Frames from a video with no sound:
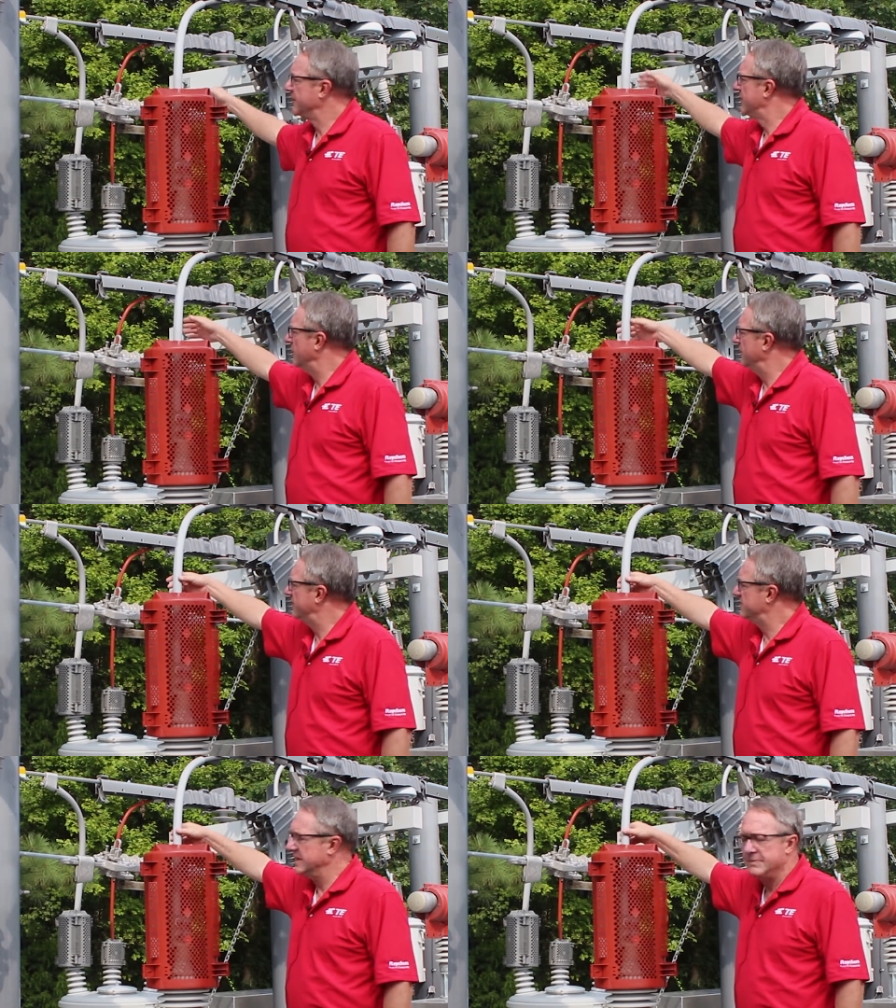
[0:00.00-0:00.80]
So
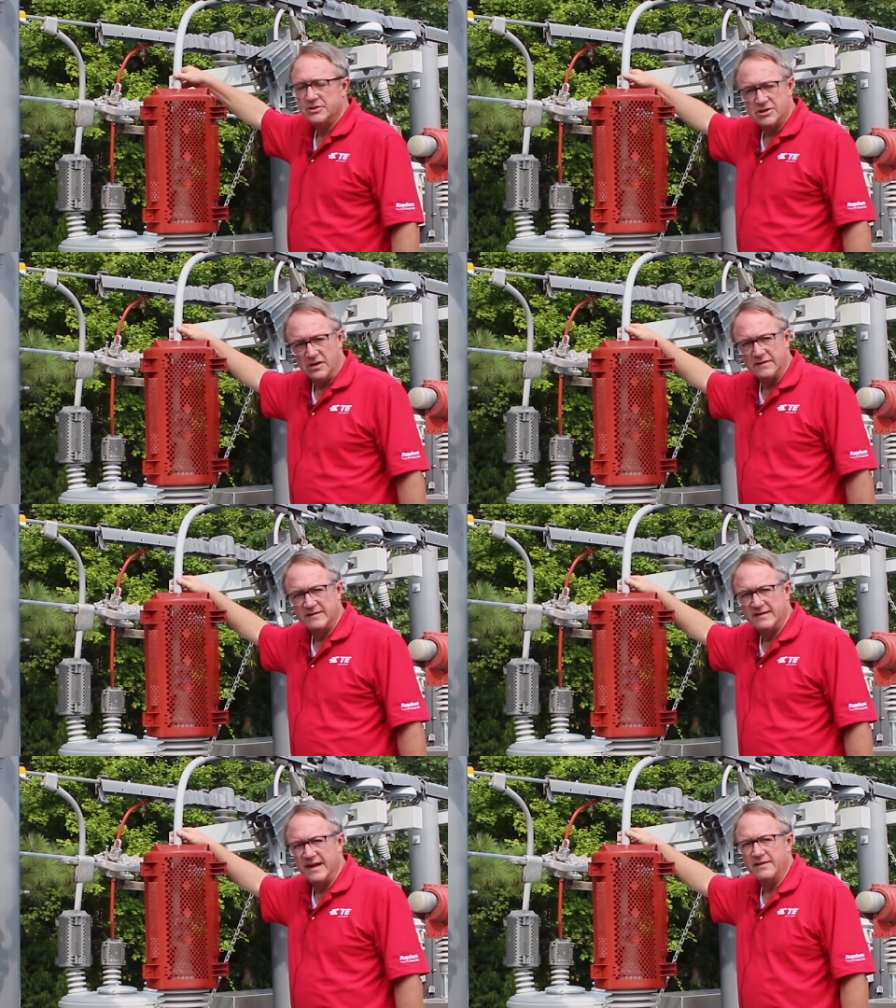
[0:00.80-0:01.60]
it's cheap insurance
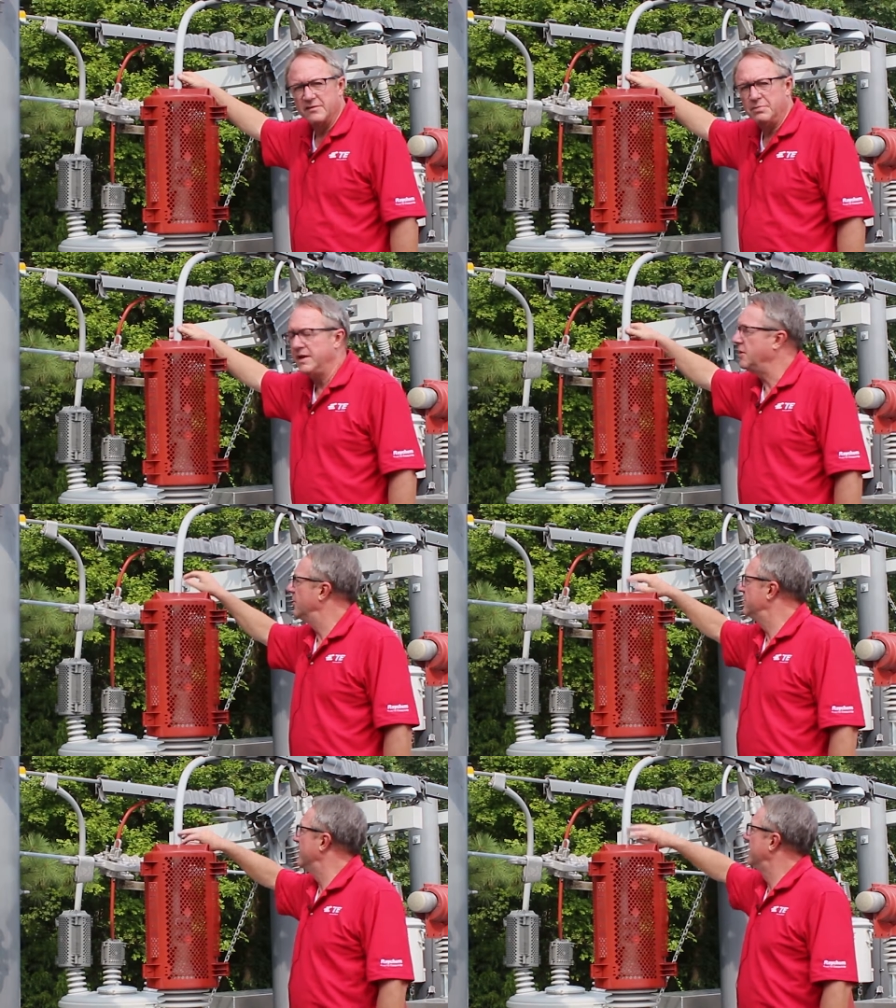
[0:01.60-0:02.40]
to take the split
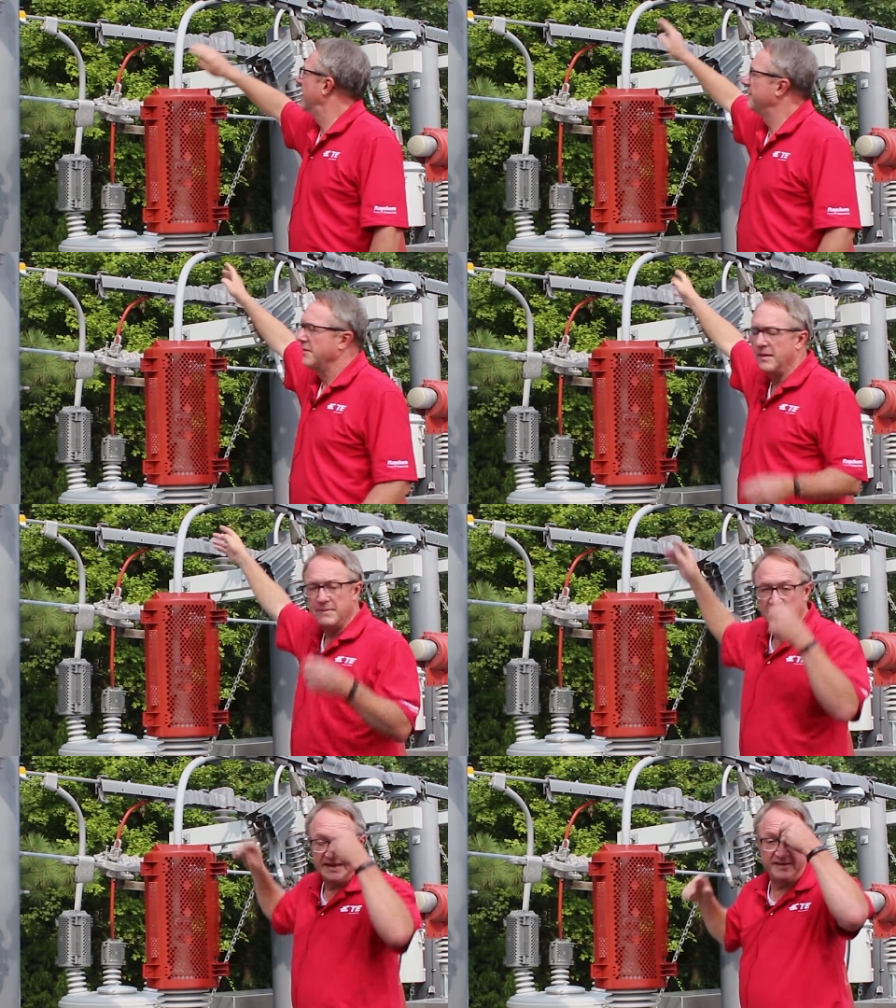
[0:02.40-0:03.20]
hose and cover
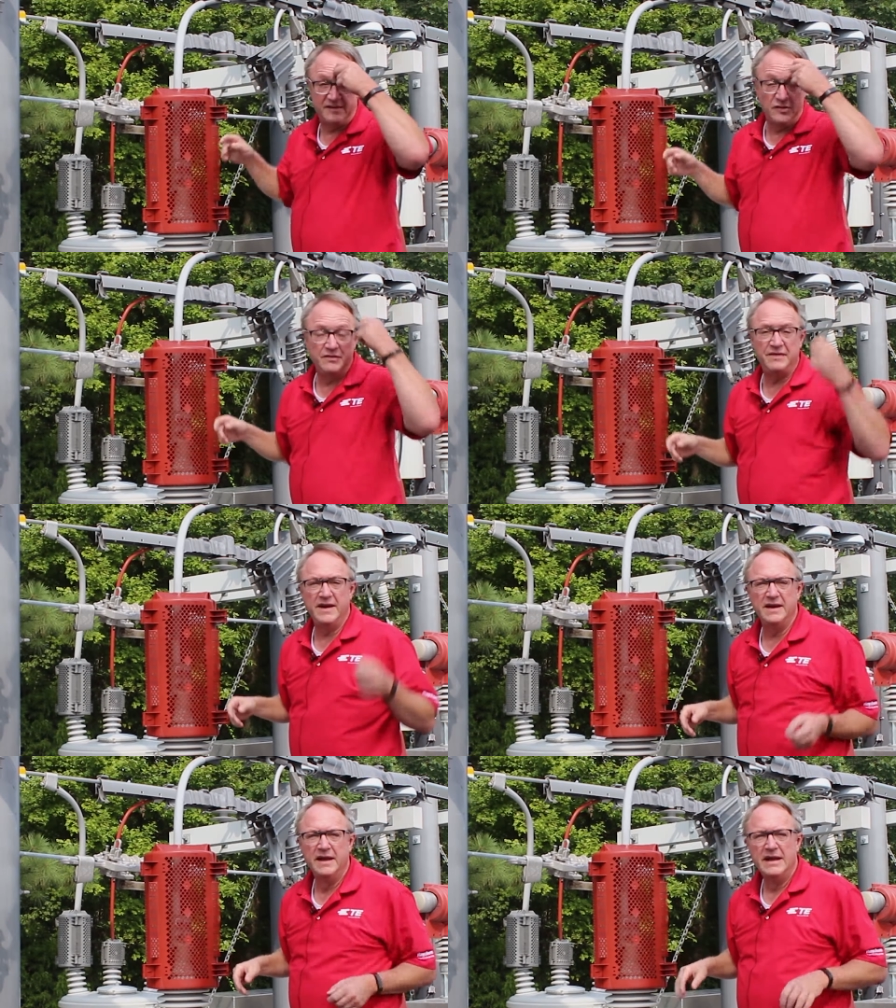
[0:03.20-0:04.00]
up at least 2
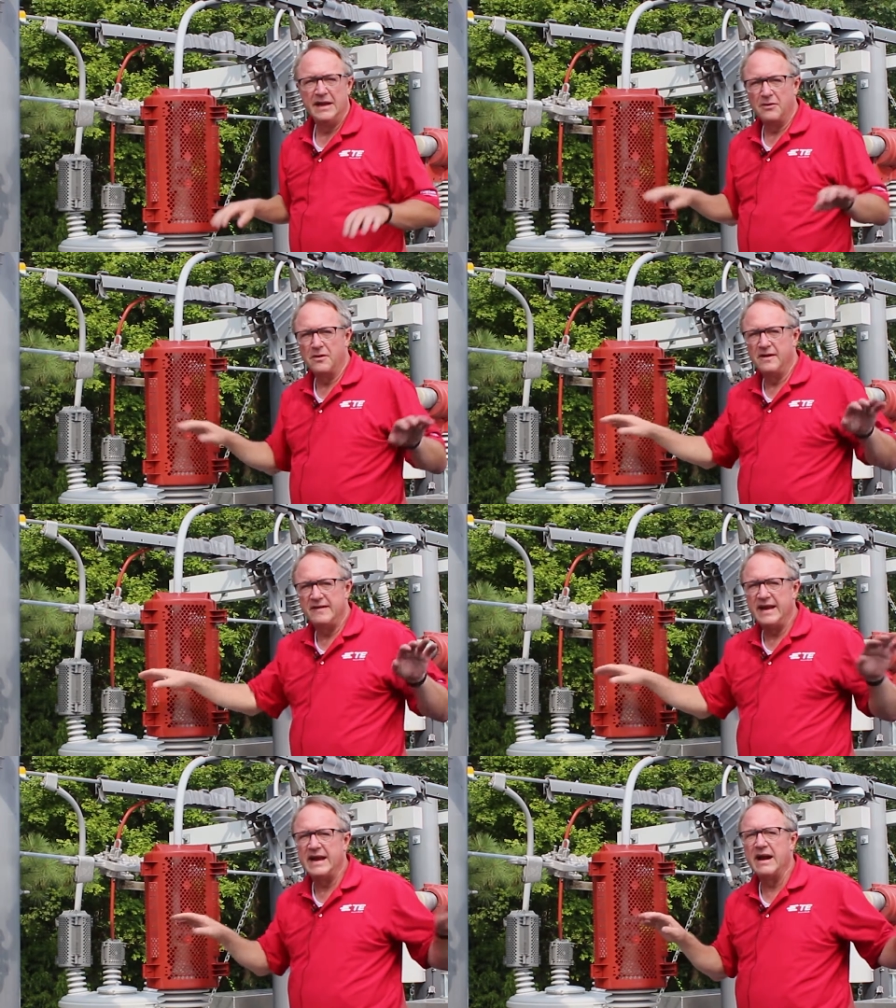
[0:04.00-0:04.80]
feet in order to
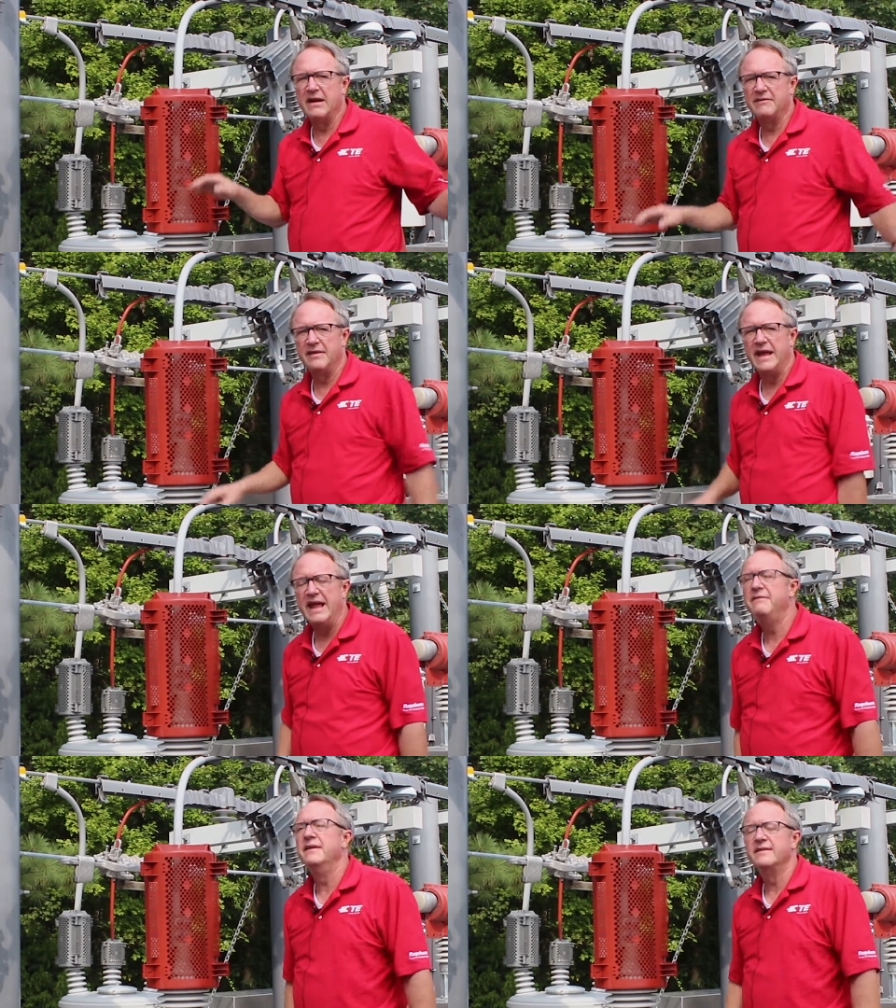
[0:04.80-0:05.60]
take care of the
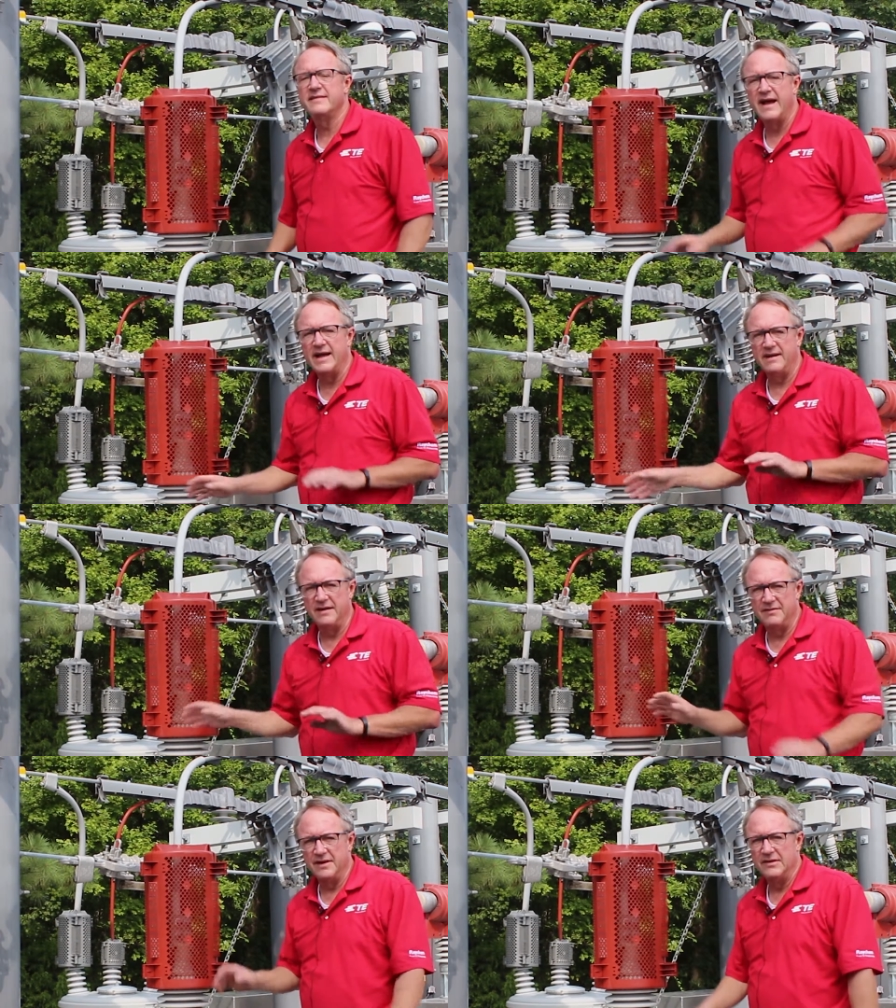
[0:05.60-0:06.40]
avian side
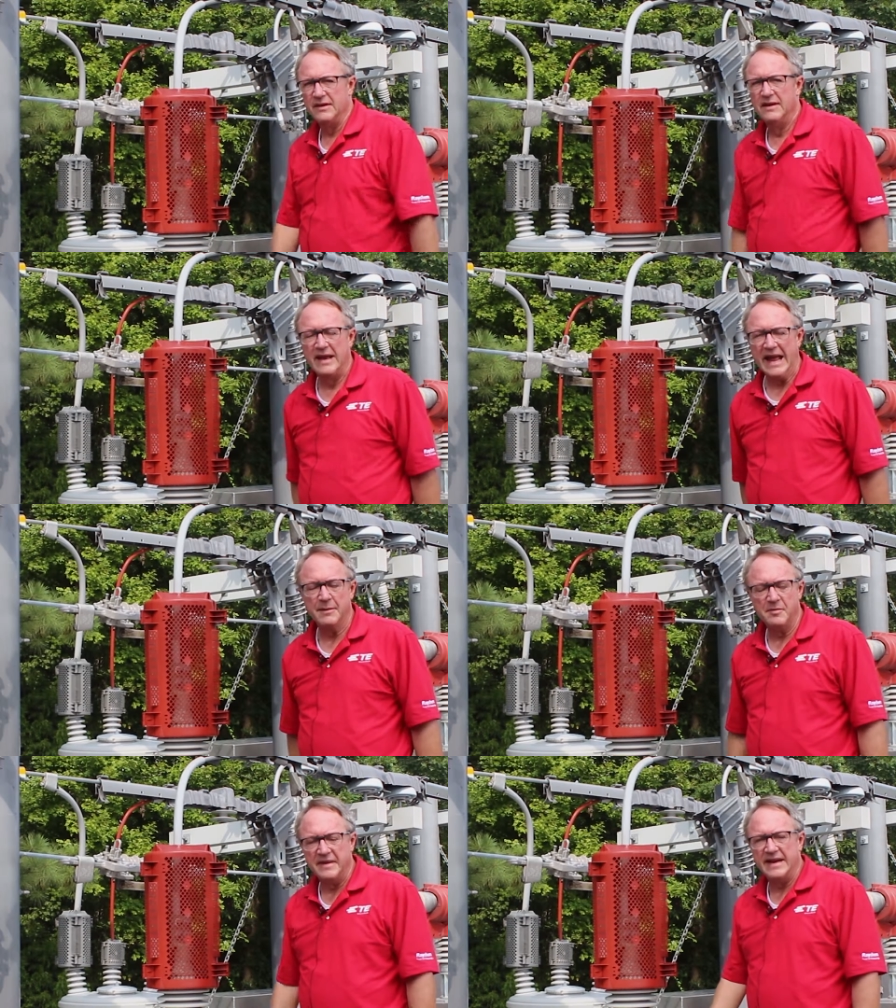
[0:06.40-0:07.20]
of the
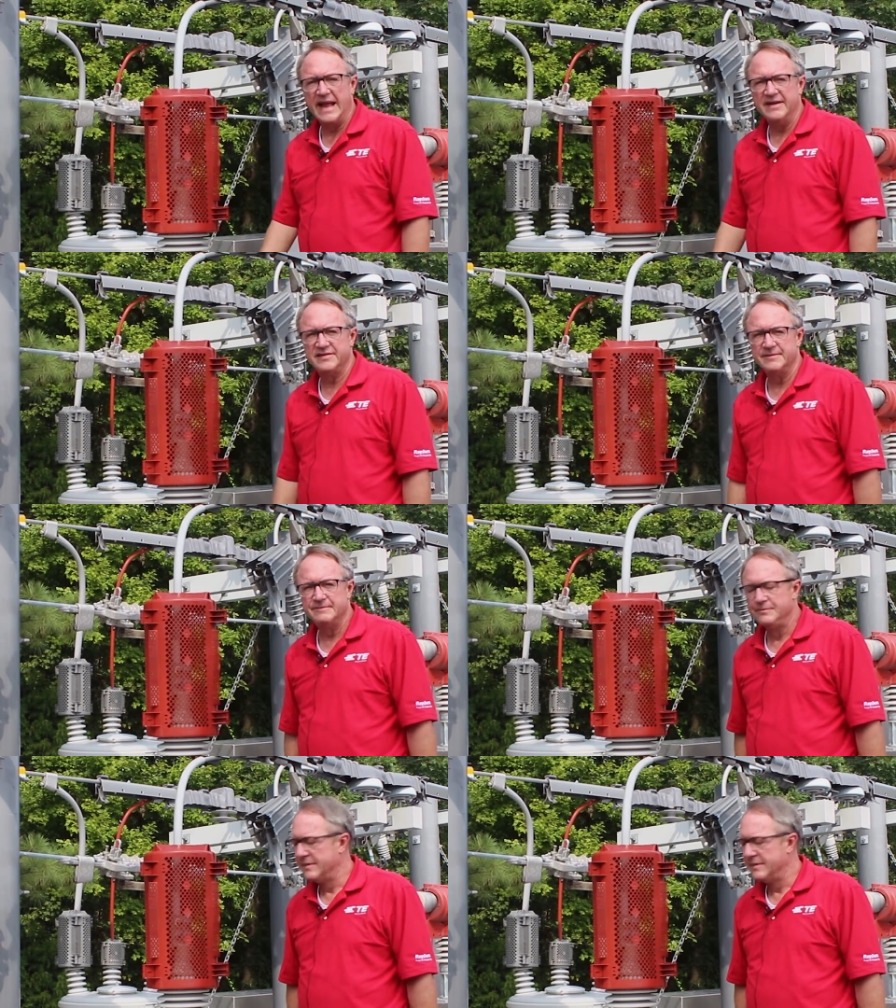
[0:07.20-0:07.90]
animal mitigation.